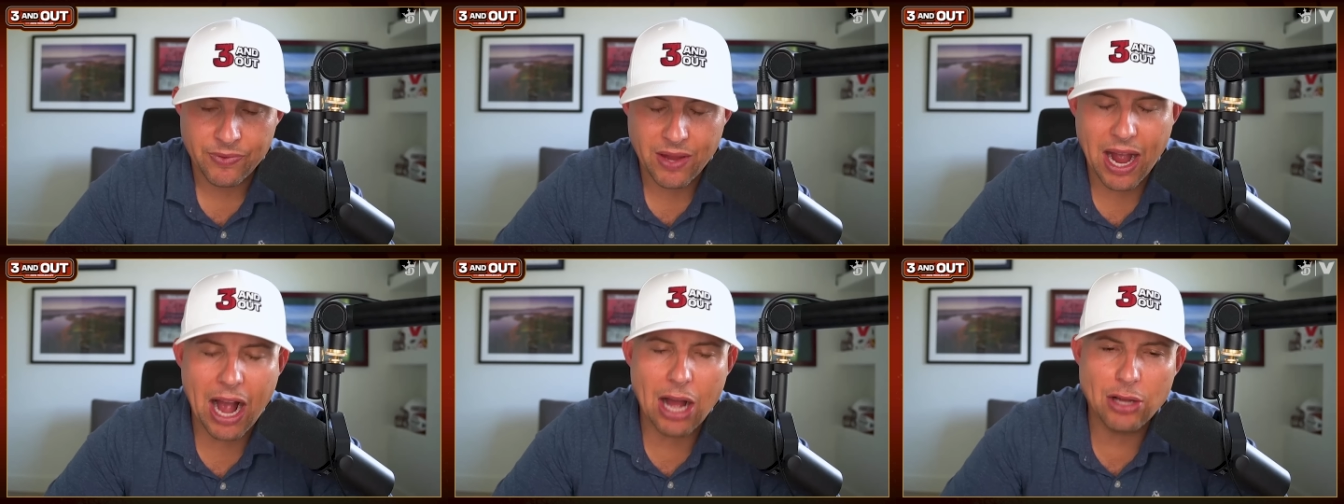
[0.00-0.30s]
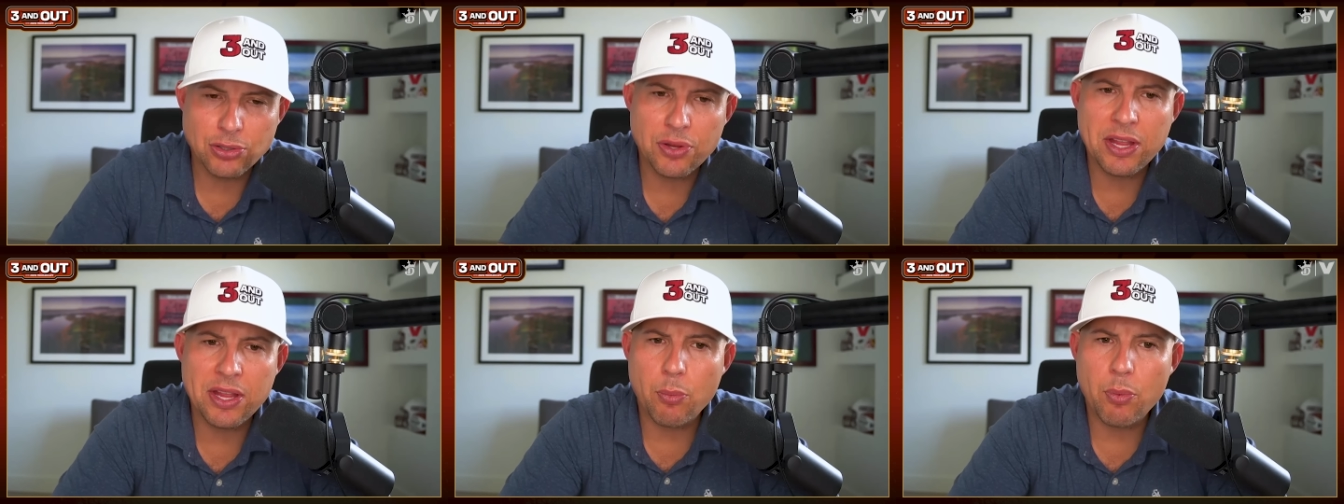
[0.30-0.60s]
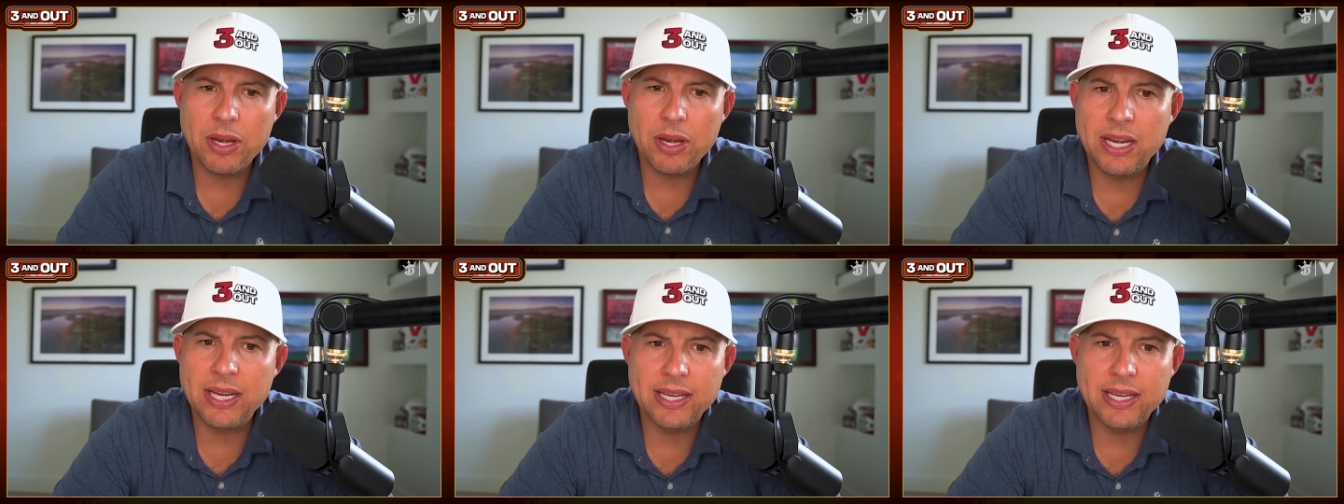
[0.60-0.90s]
I also think
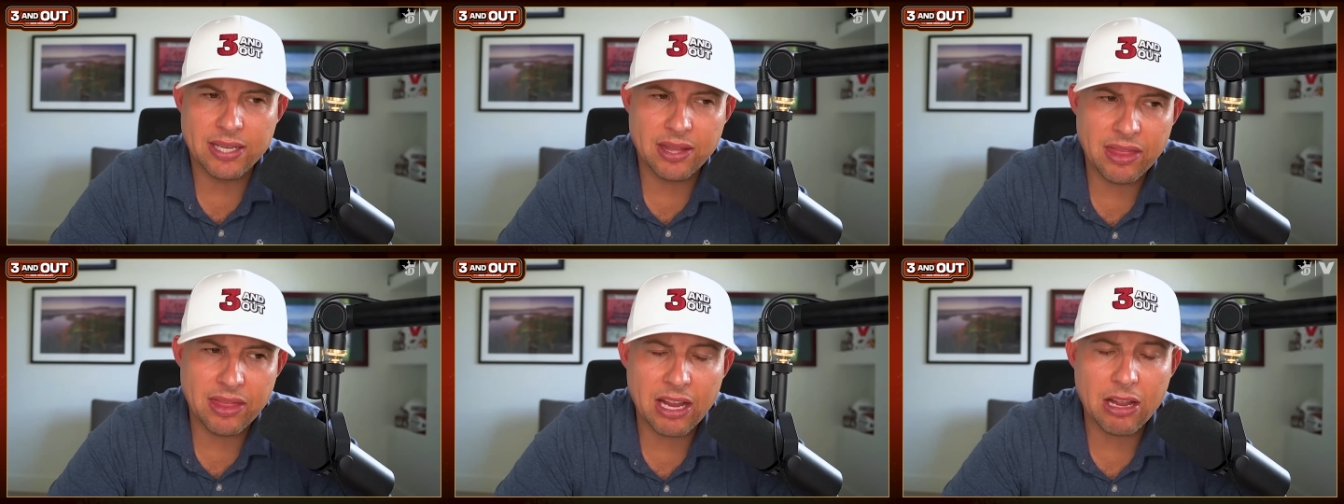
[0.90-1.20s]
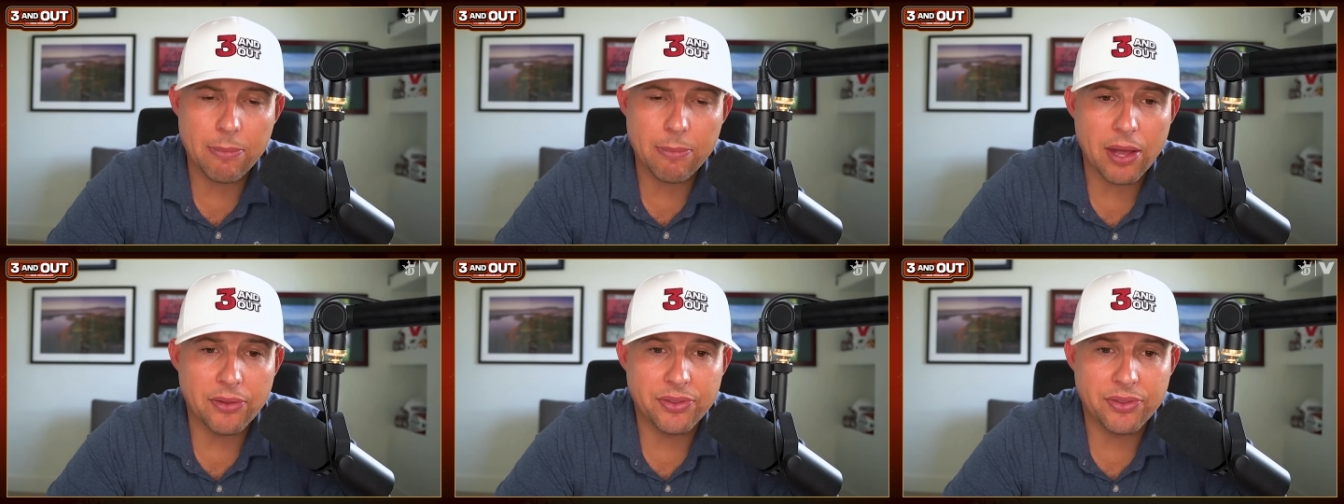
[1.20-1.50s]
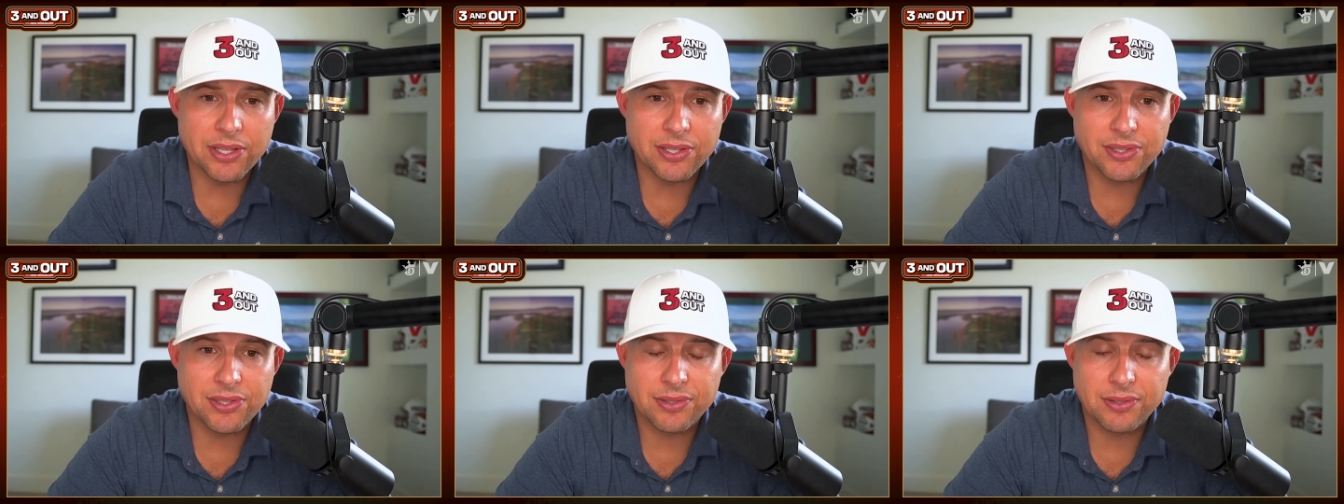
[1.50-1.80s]
we need to think about
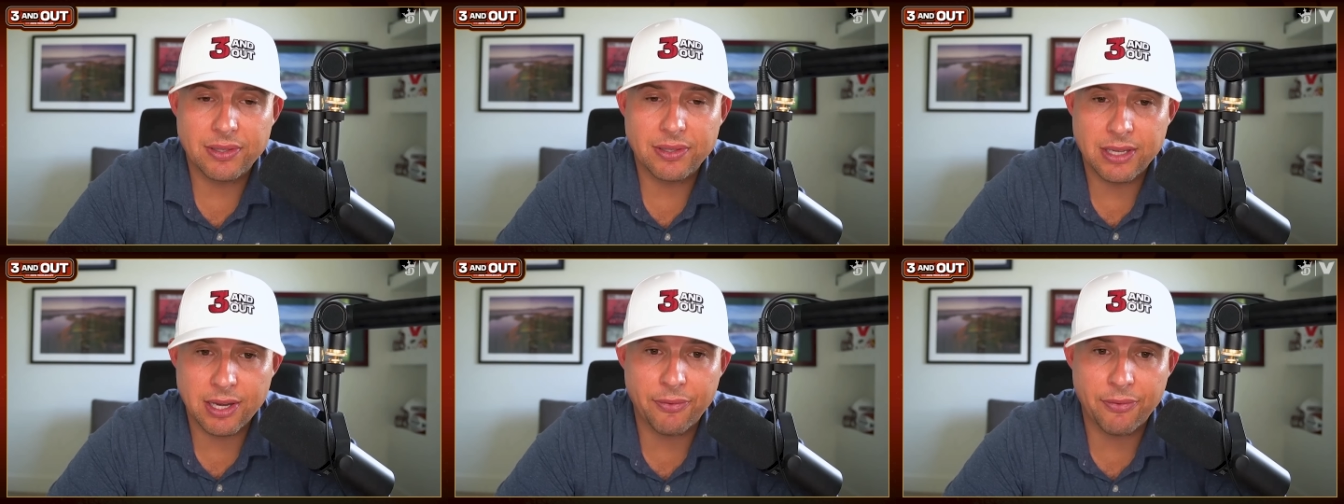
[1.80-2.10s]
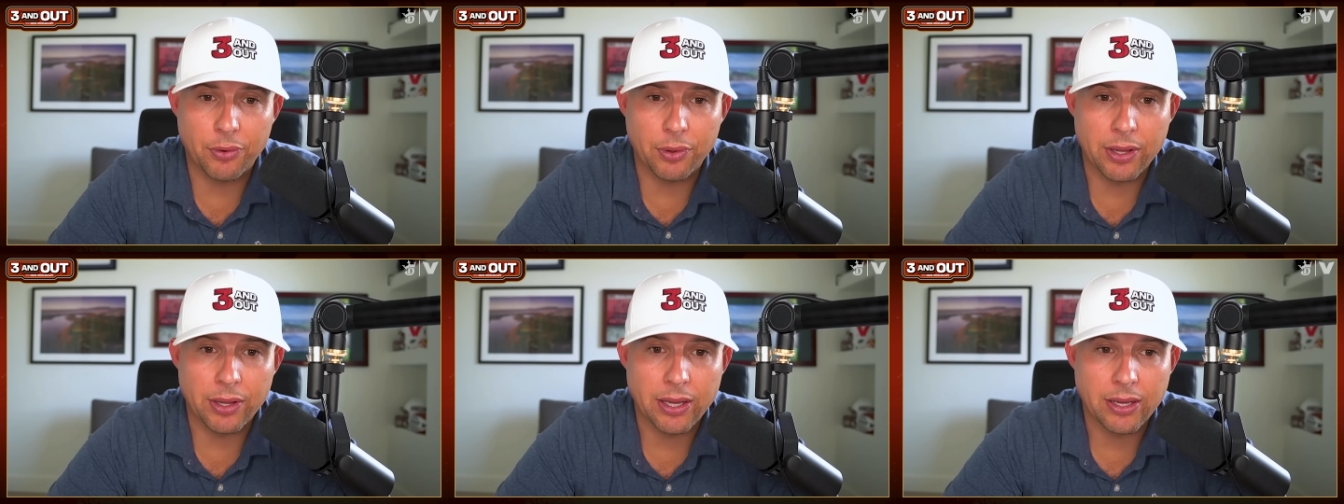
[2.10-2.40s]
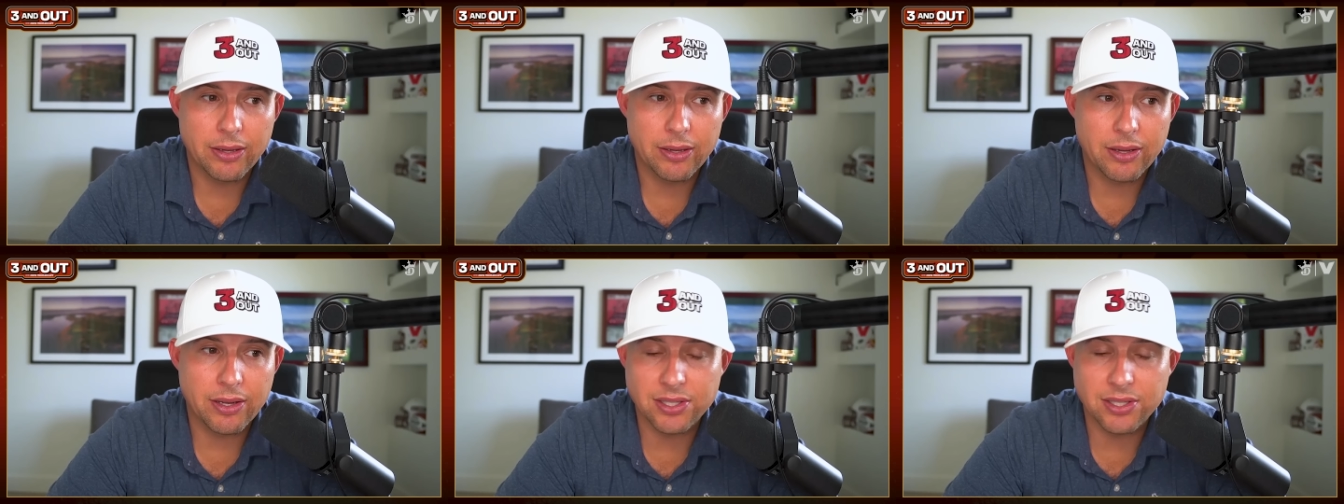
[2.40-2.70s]
this differently
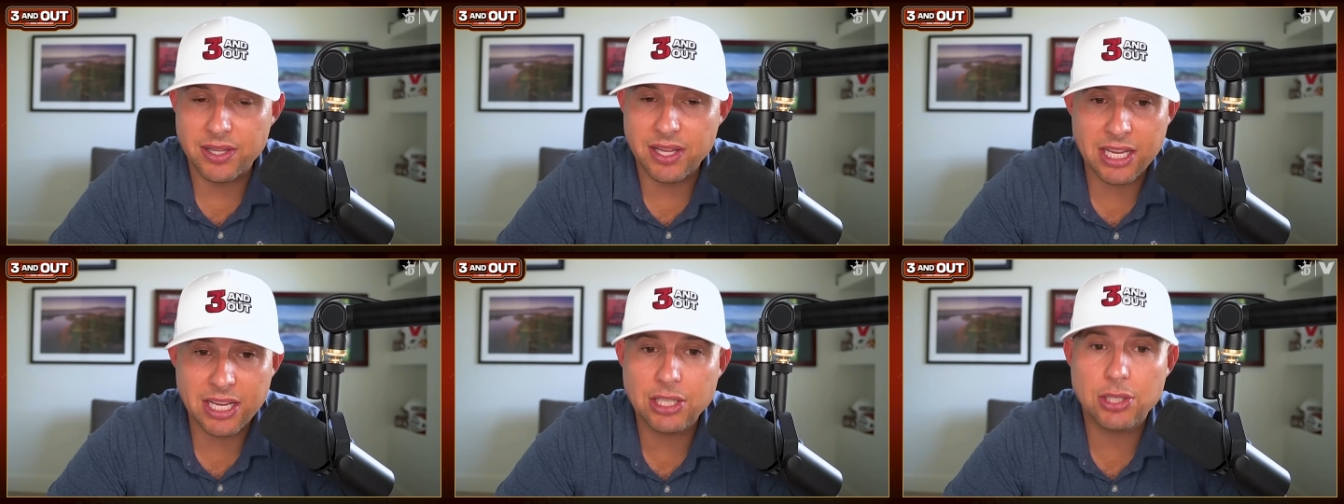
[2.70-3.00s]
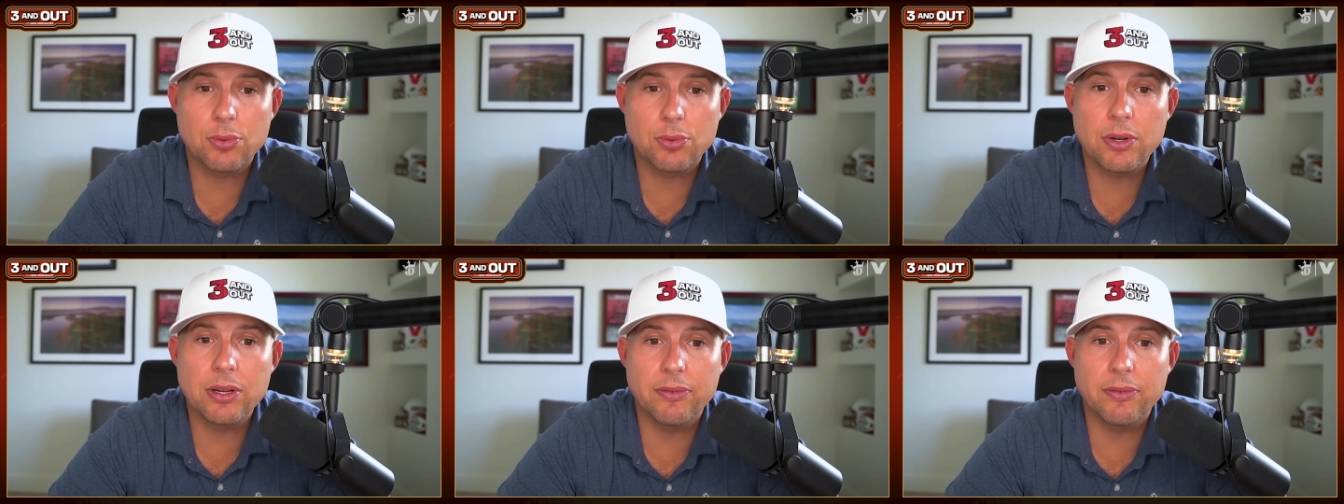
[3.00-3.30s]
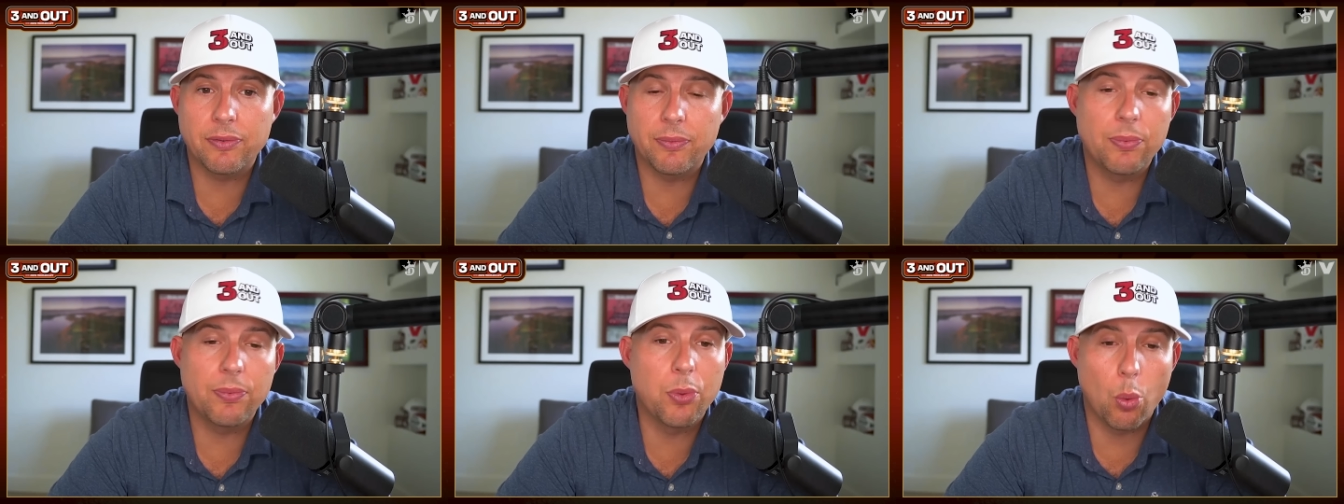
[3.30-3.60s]
because in the history
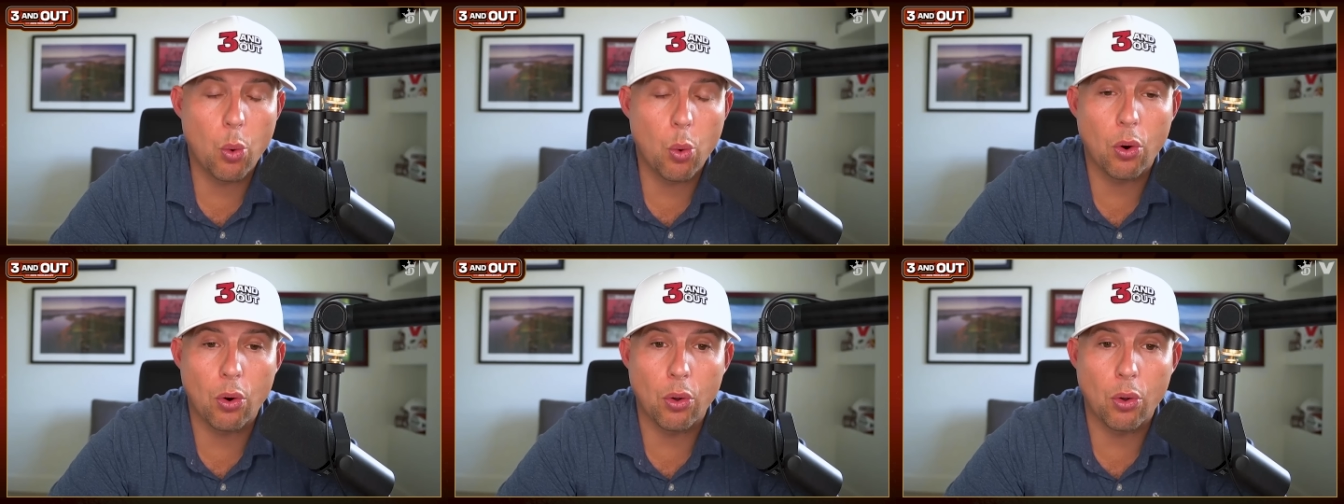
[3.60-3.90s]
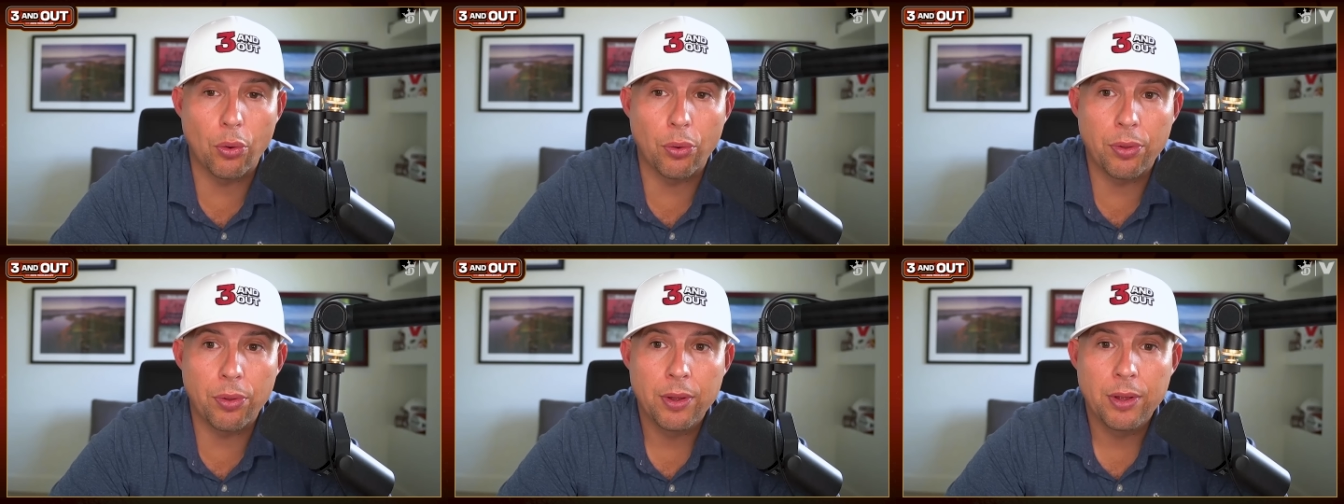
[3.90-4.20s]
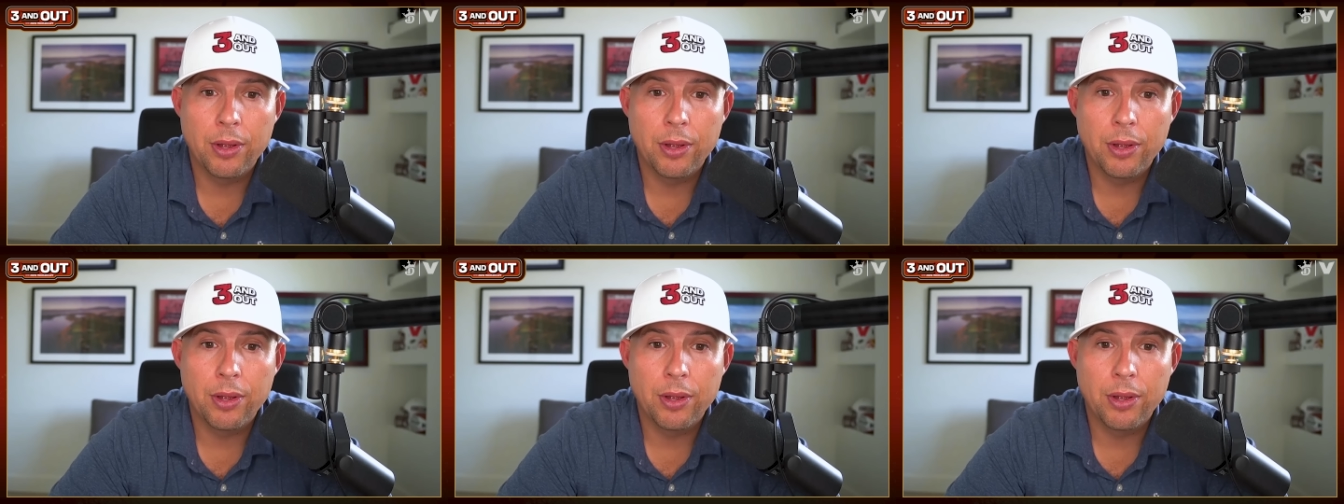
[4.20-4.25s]
of the world,